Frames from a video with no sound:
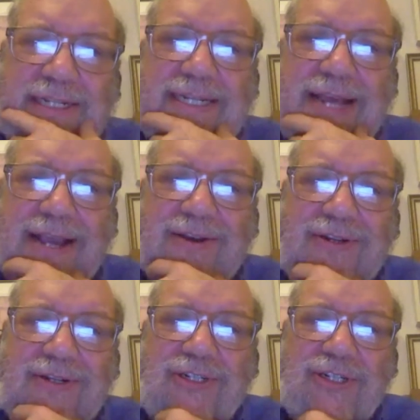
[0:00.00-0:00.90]
sack
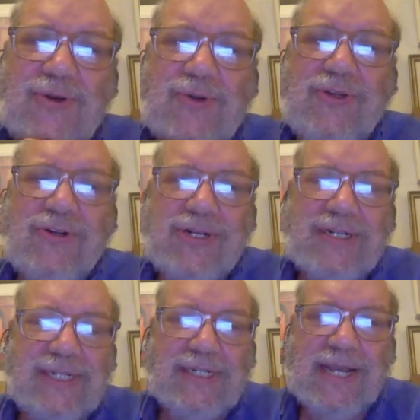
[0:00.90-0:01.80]
on his shoulder
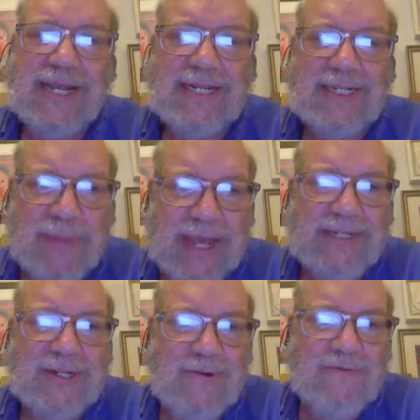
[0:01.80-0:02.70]
and is
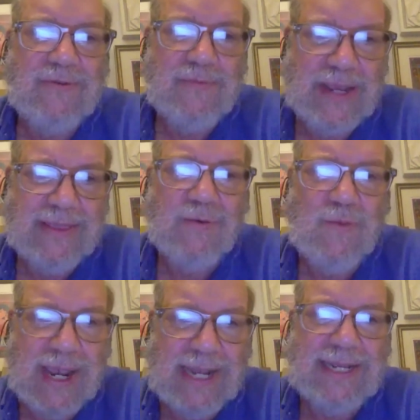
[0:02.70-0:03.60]
bent over by the
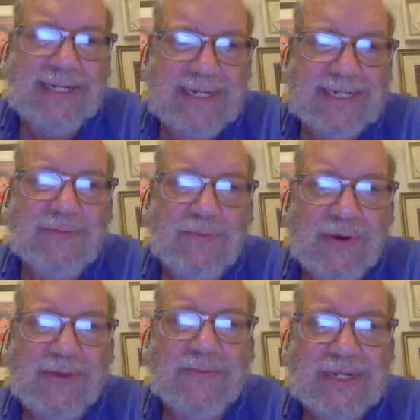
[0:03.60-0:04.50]
weighty
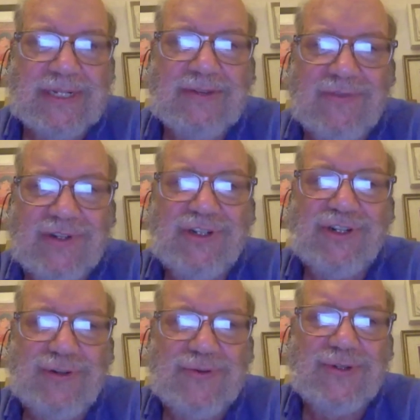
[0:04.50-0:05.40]
disappointments of the
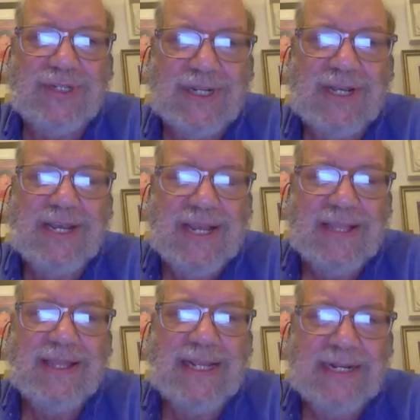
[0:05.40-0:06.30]
Jews
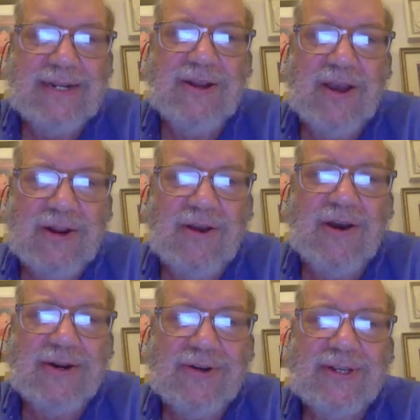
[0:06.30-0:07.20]
that he did not
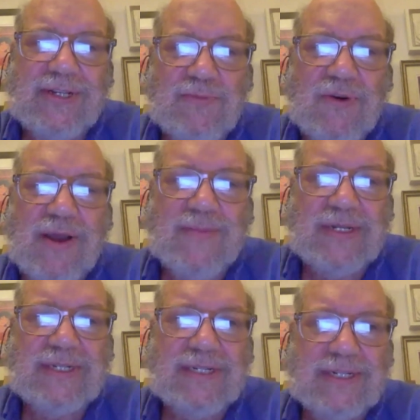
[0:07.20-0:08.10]
honor his
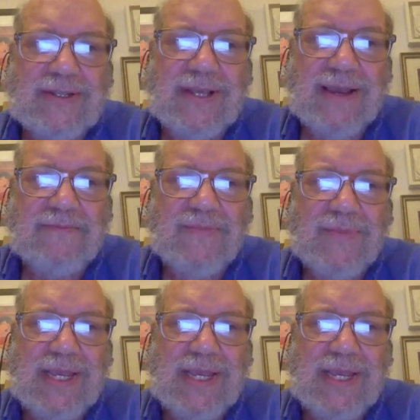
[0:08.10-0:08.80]
promises to them.